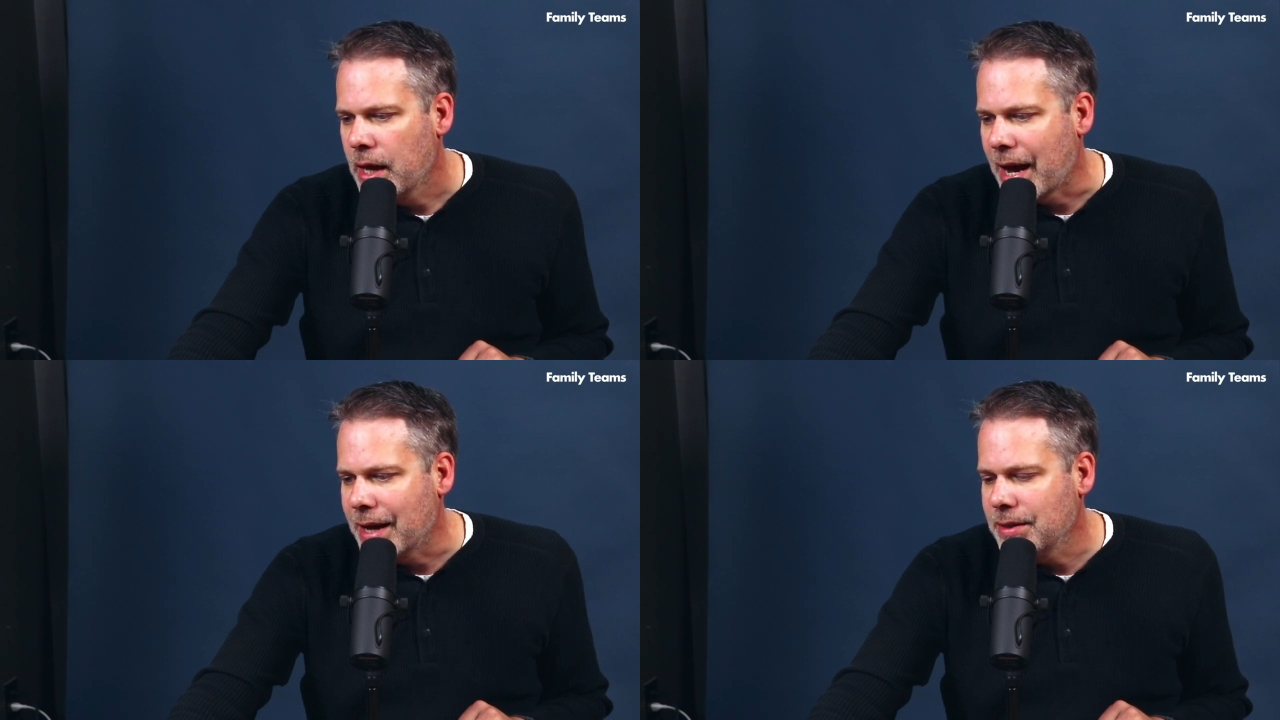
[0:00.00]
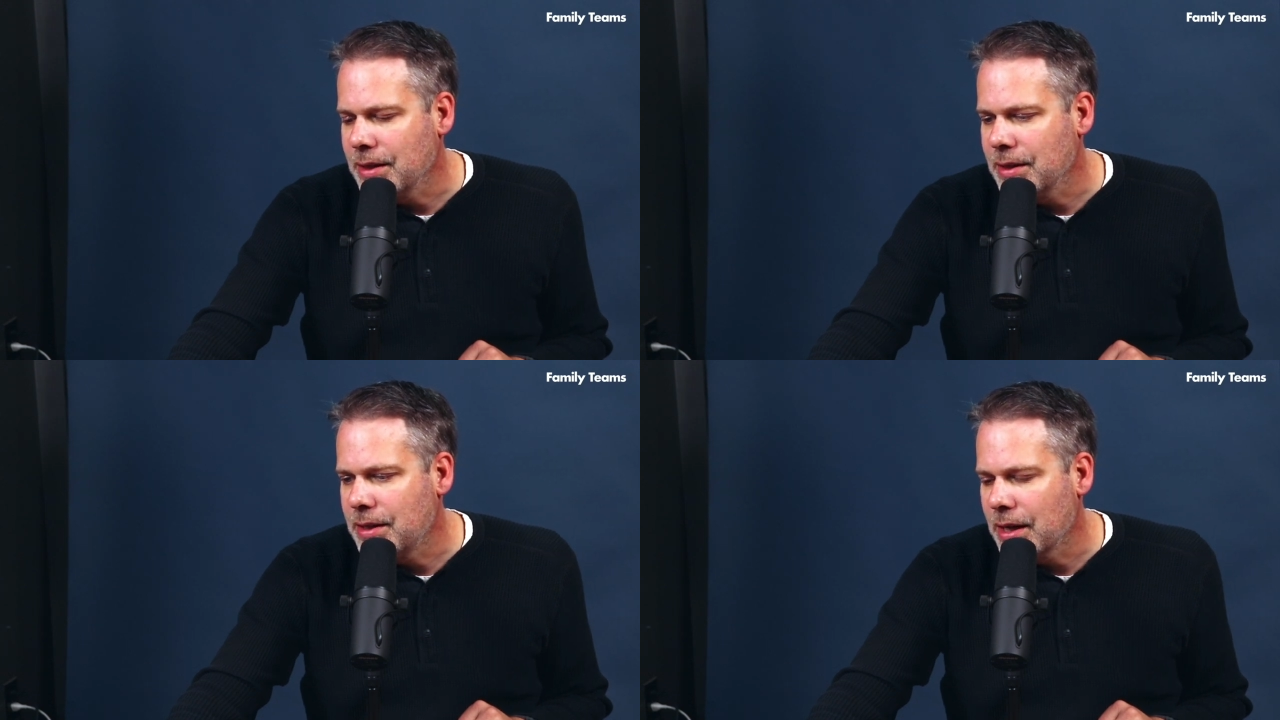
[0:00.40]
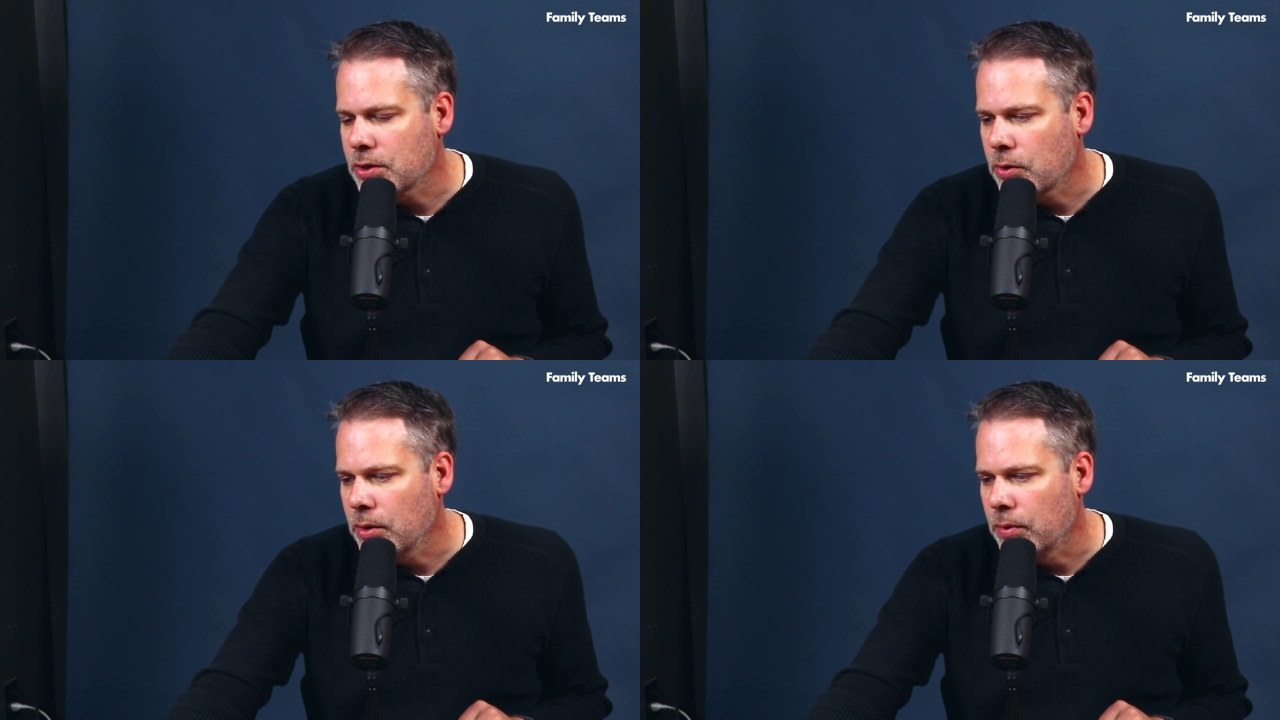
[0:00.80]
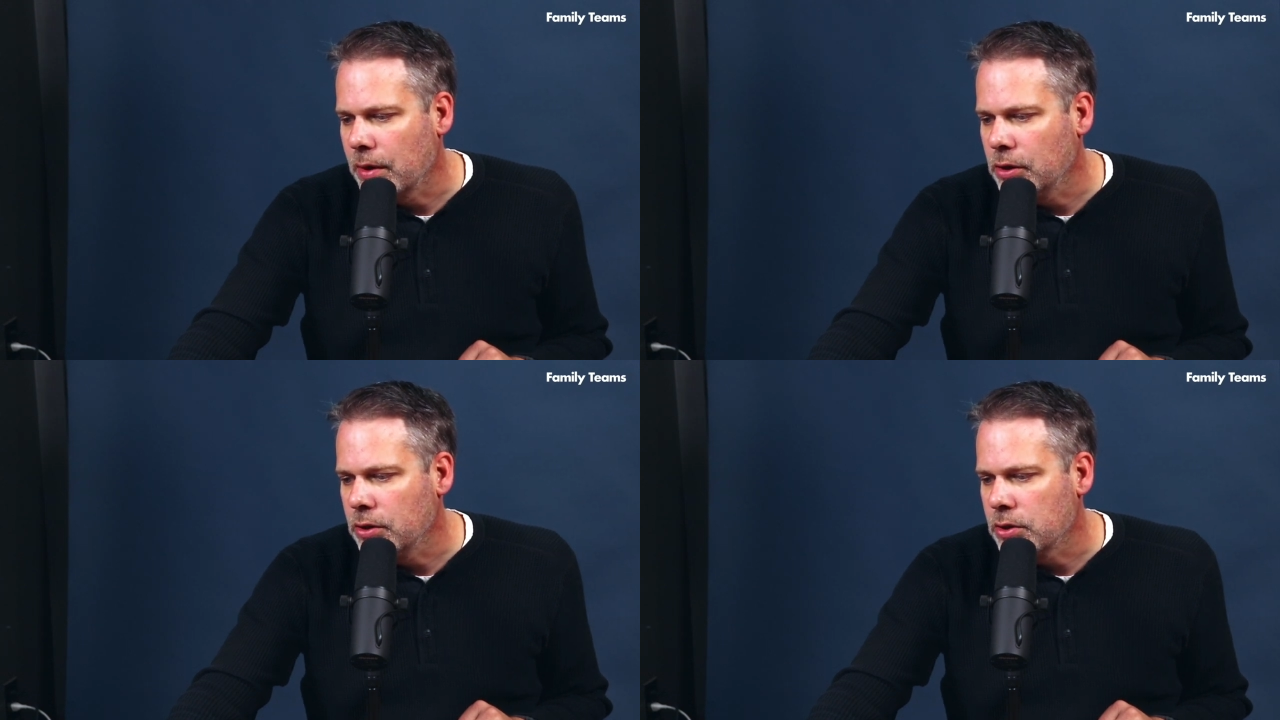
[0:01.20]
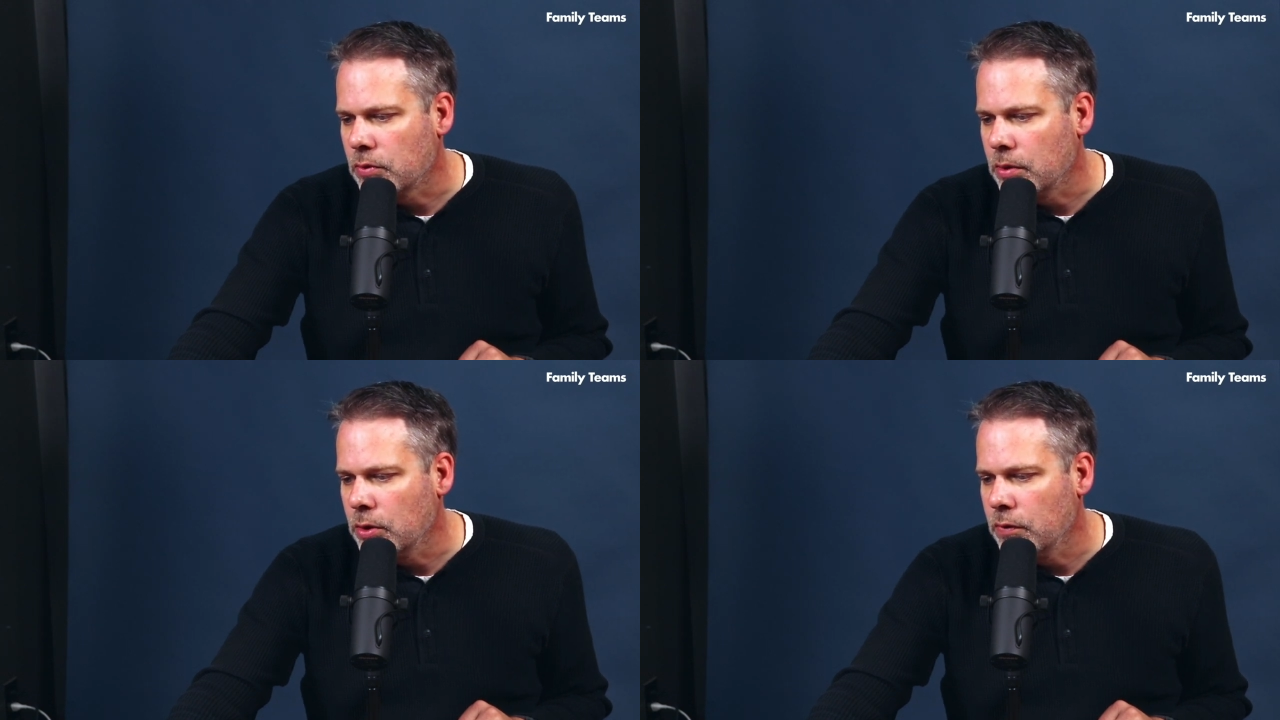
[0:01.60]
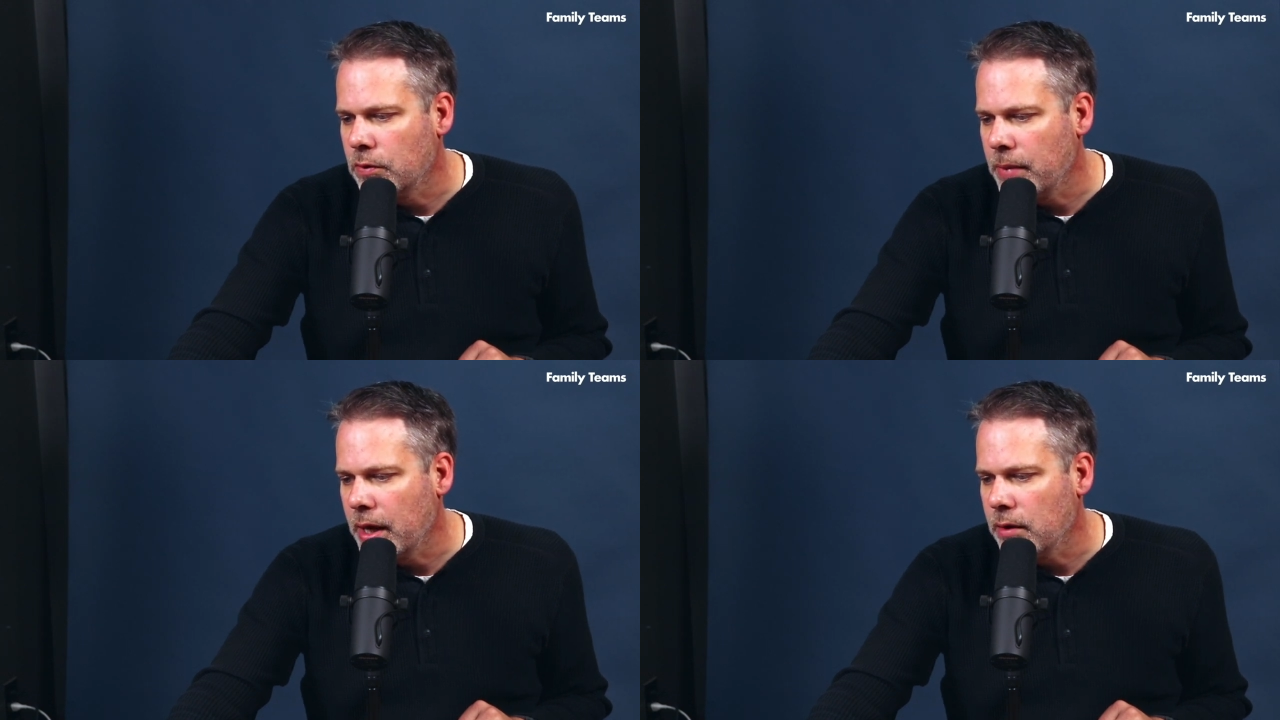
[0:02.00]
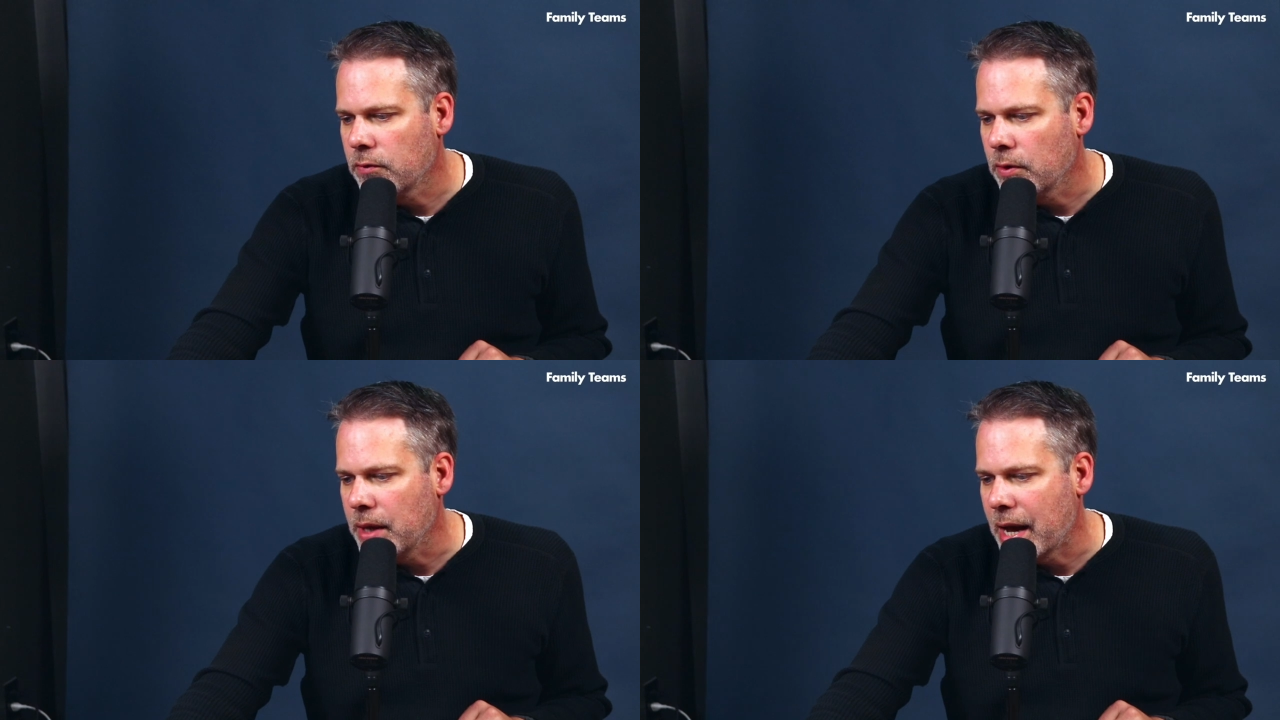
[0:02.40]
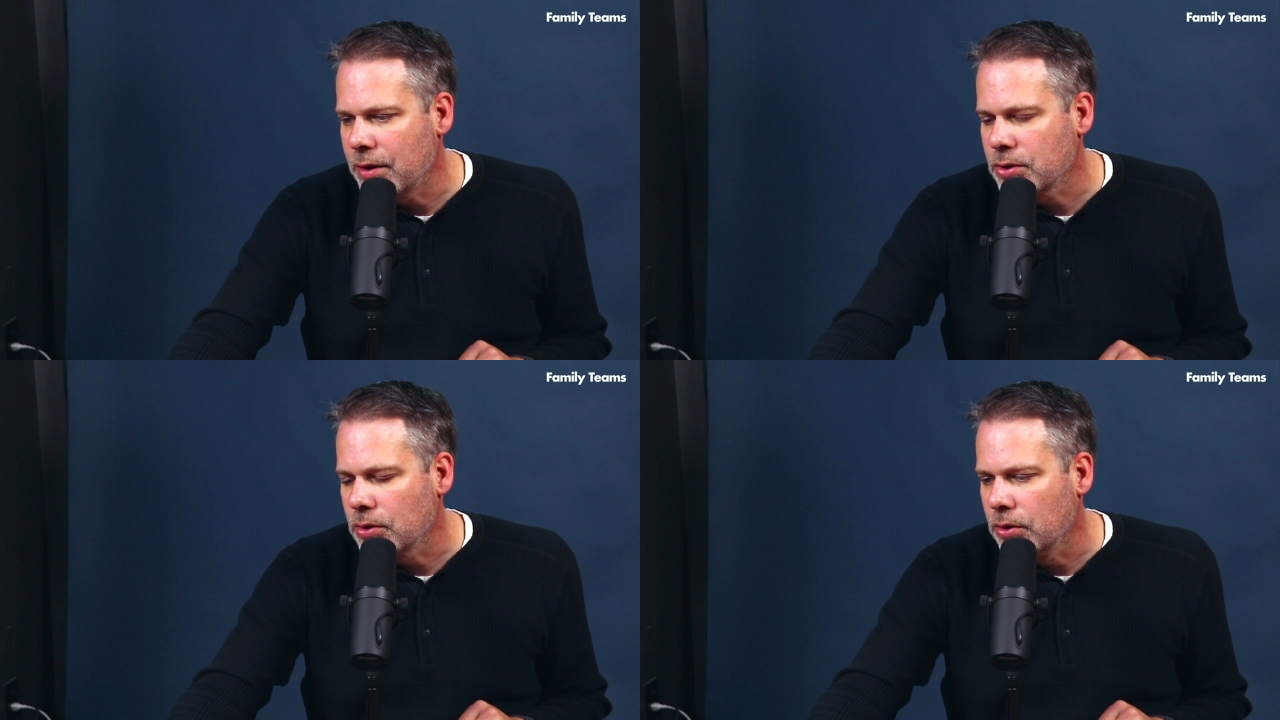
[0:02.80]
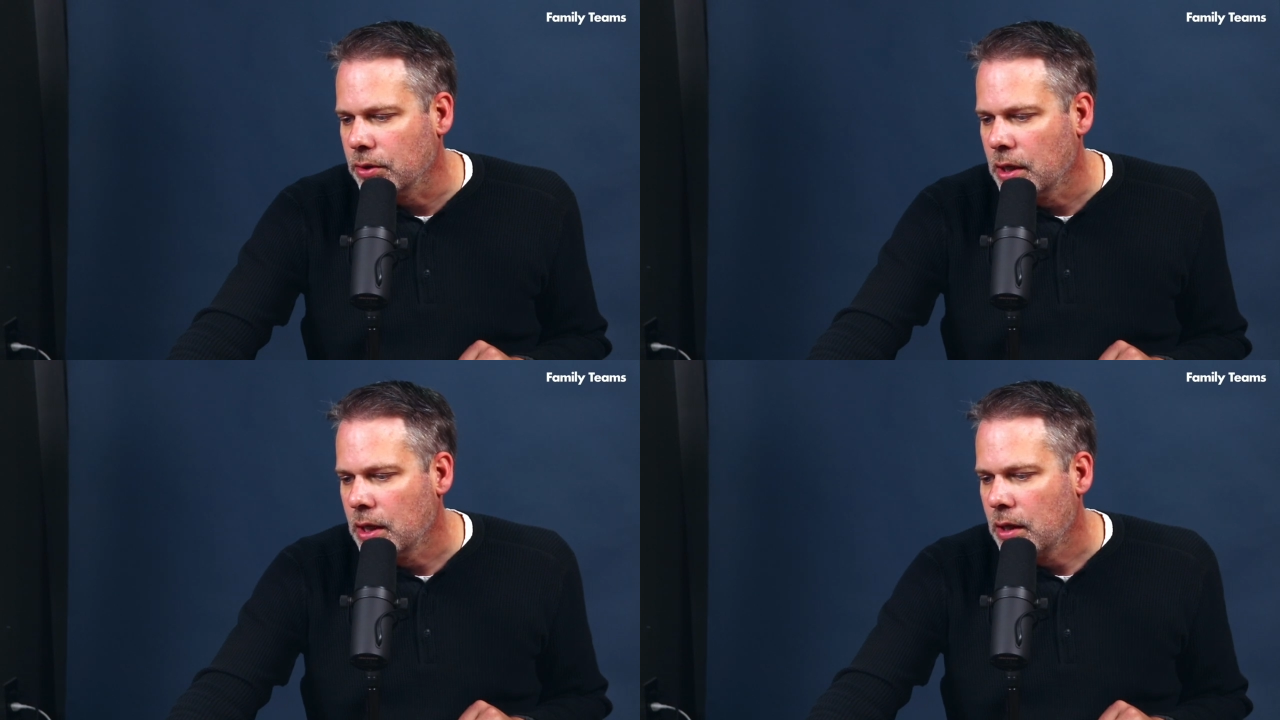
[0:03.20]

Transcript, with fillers: As the Industrial Revolution removed men from the household,